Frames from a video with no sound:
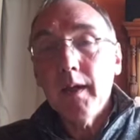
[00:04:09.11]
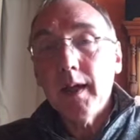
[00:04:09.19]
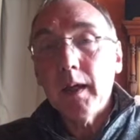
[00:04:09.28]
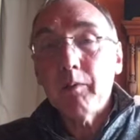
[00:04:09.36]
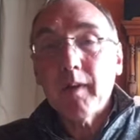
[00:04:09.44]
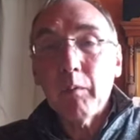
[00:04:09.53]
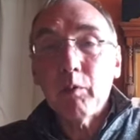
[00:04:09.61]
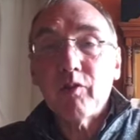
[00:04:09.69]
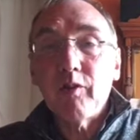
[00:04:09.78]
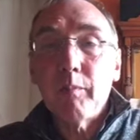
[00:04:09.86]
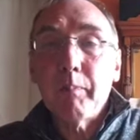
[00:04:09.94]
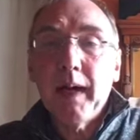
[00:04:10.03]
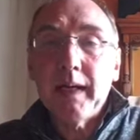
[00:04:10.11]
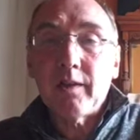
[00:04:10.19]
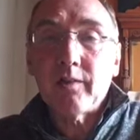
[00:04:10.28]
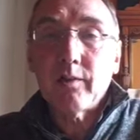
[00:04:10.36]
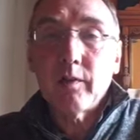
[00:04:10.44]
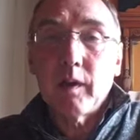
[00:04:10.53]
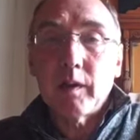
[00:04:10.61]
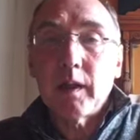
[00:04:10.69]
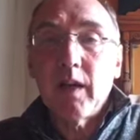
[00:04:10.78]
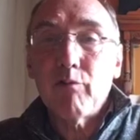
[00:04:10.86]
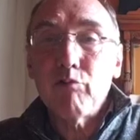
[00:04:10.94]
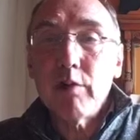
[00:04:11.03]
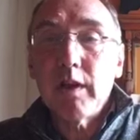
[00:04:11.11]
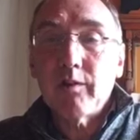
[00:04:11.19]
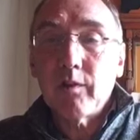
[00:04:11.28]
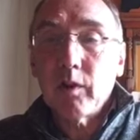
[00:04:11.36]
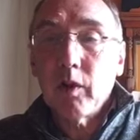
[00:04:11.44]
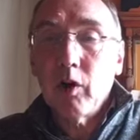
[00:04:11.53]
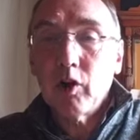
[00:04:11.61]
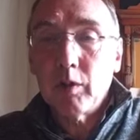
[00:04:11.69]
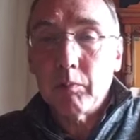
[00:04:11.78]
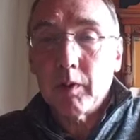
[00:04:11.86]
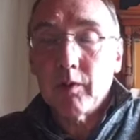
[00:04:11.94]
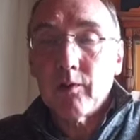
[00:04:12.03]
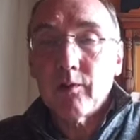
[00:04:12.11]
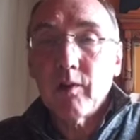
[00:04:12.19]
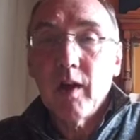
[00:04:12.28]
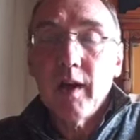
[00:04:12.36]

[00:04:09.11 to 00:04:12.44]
He was able to debate and give reasoned arguments